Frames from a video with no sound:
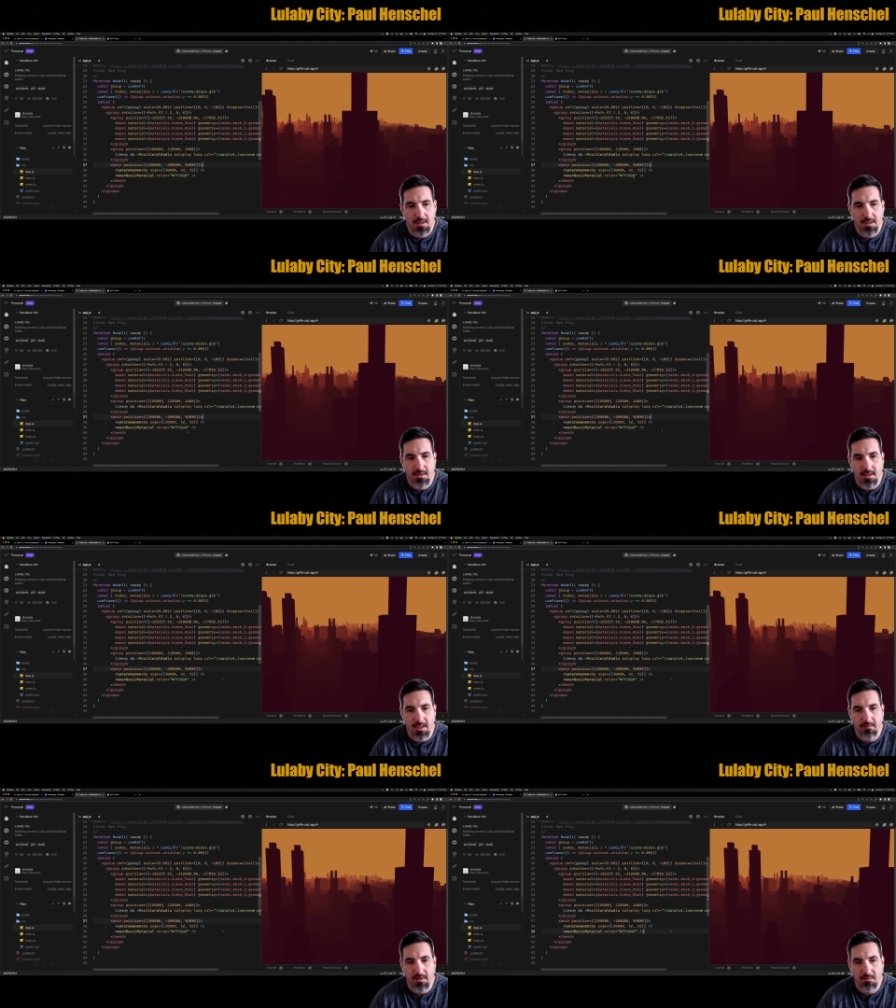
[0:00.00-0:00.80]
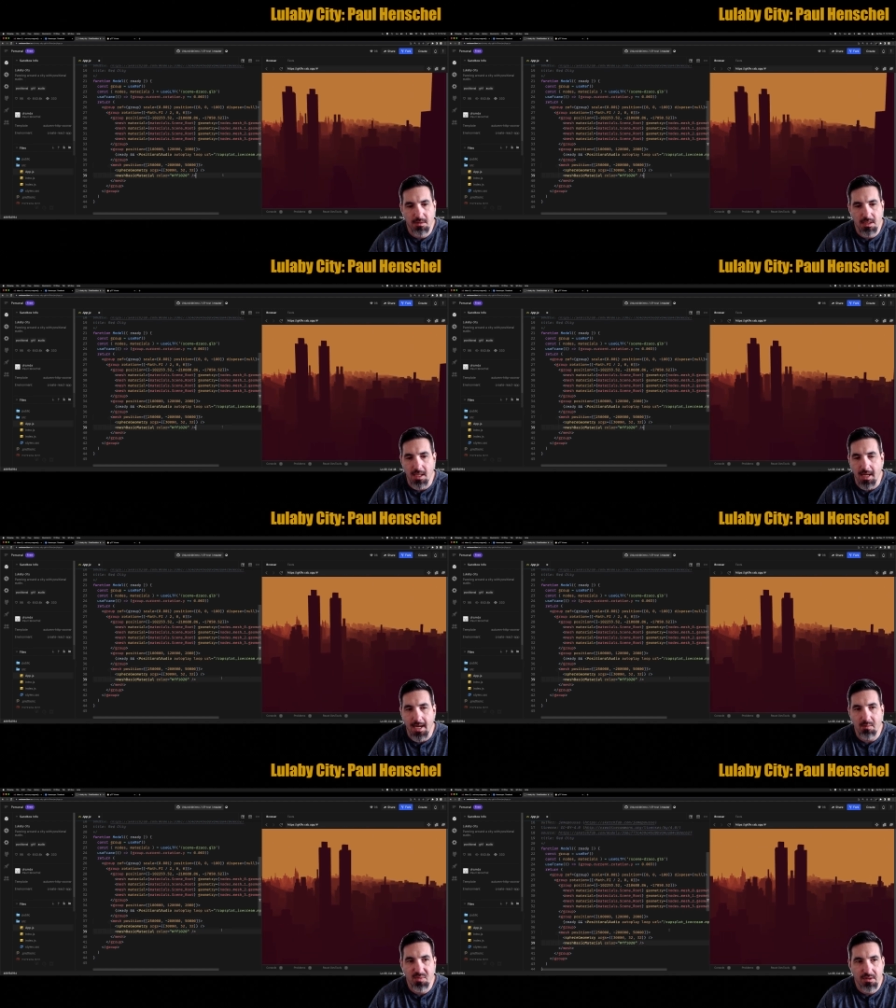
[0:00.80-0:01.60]
inside of a three D
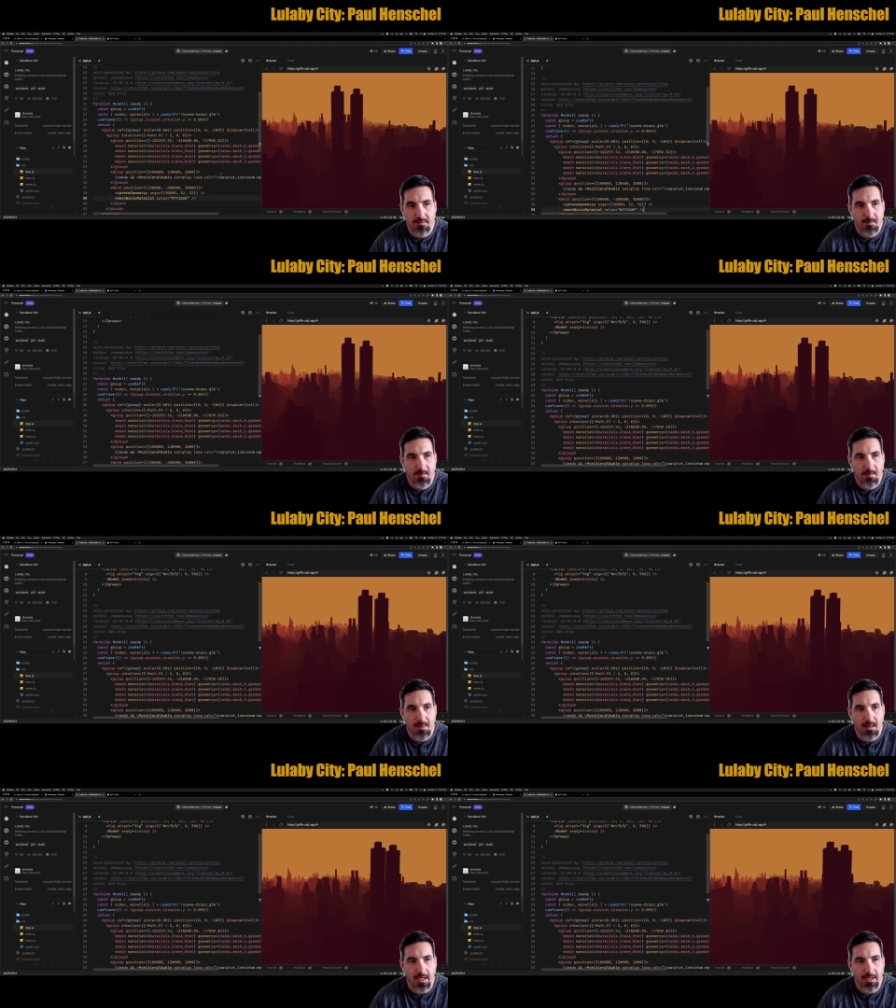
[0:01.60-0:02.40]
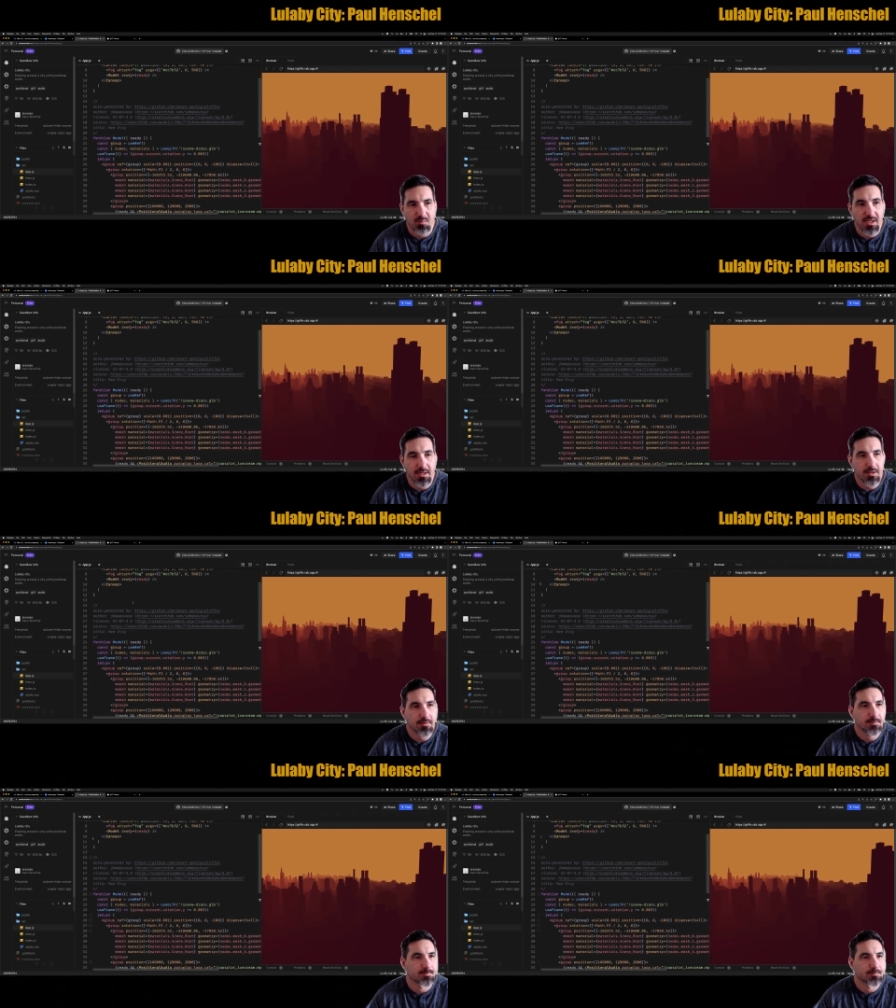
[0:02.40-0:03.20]
app like
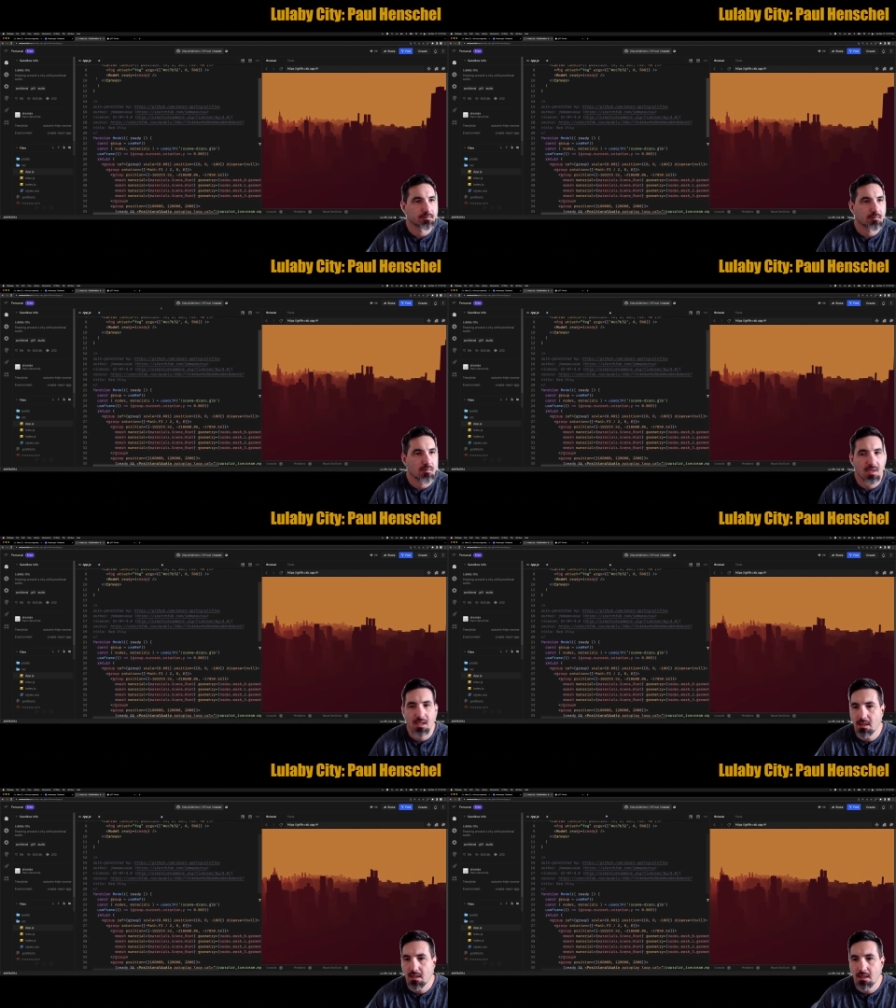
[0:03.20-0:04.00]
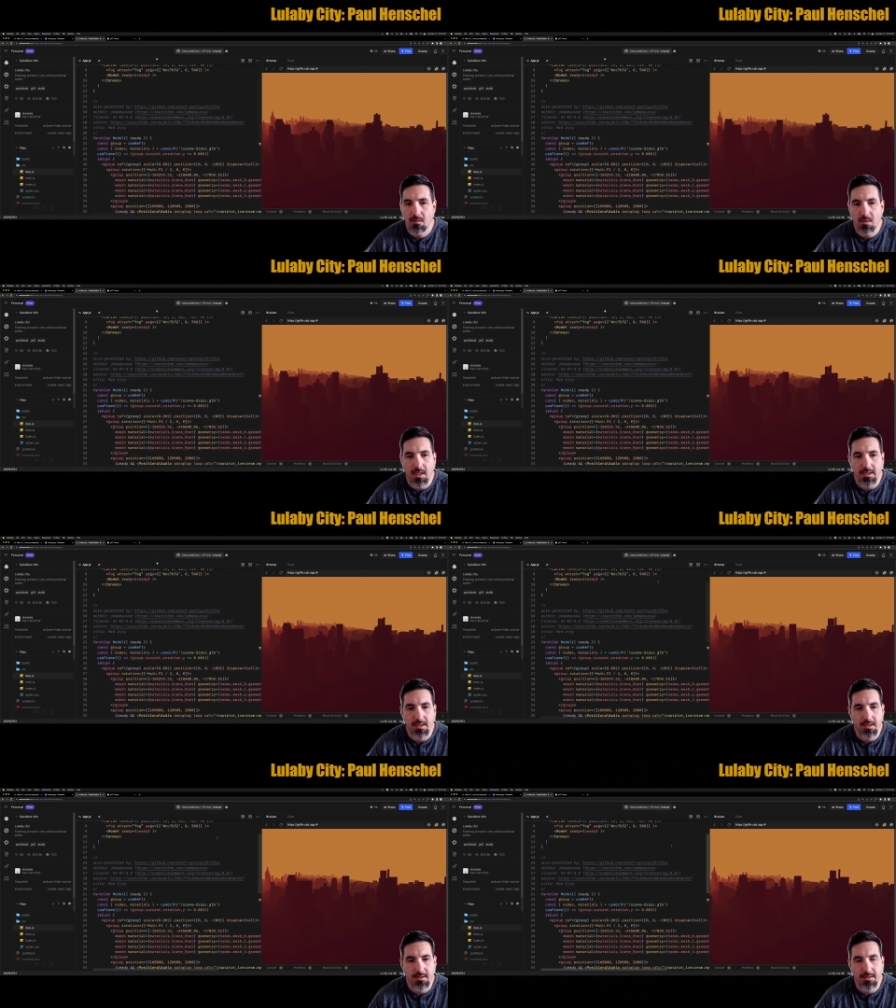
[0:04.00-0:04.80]
Blender. And what I
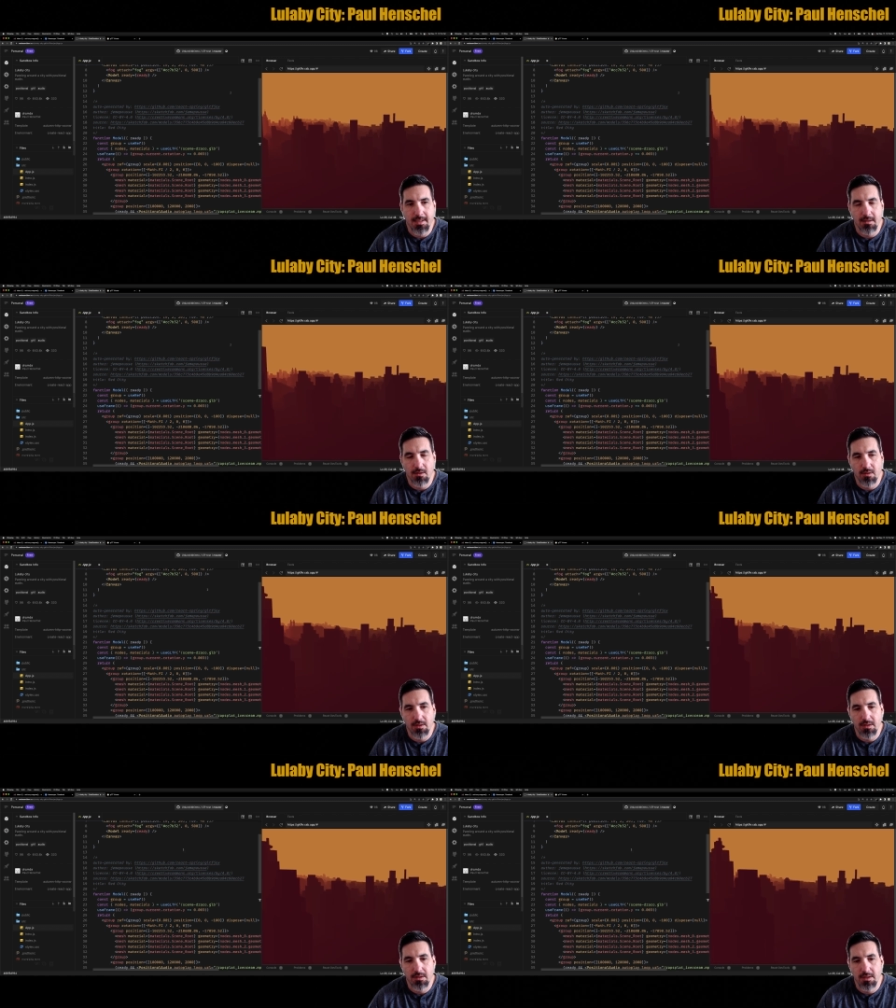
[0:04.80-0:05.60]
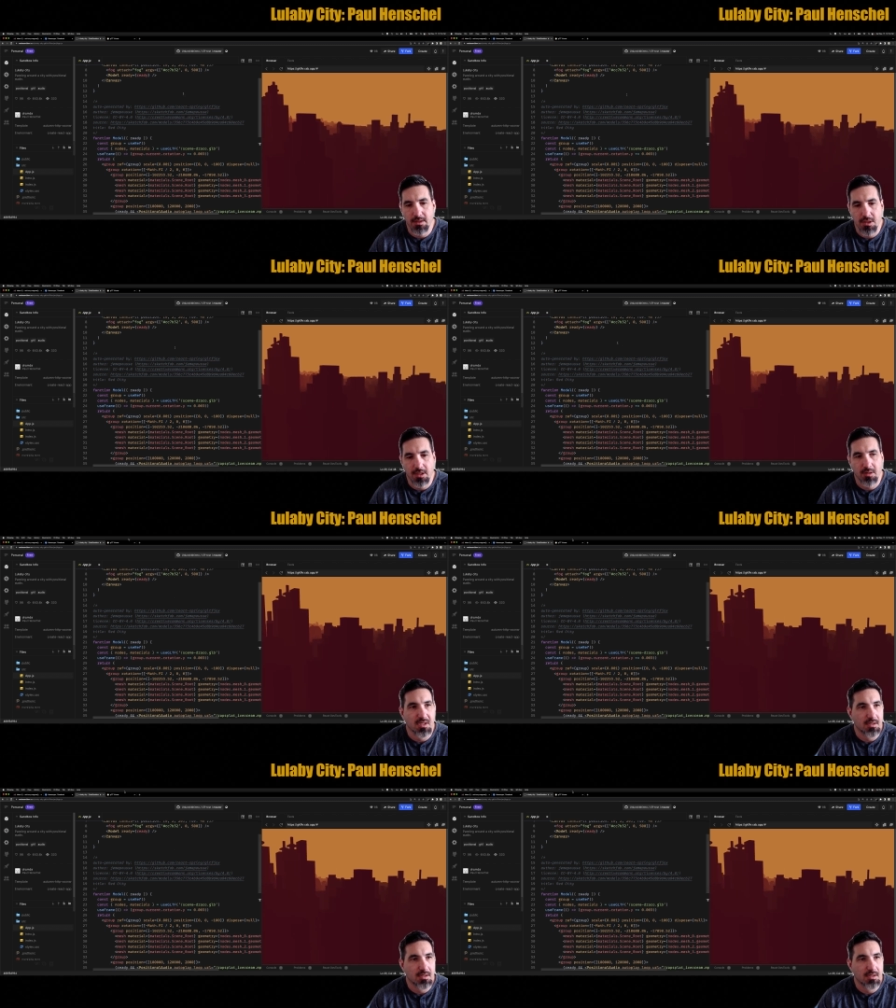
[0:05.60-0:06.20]
did is I downloaded the G L B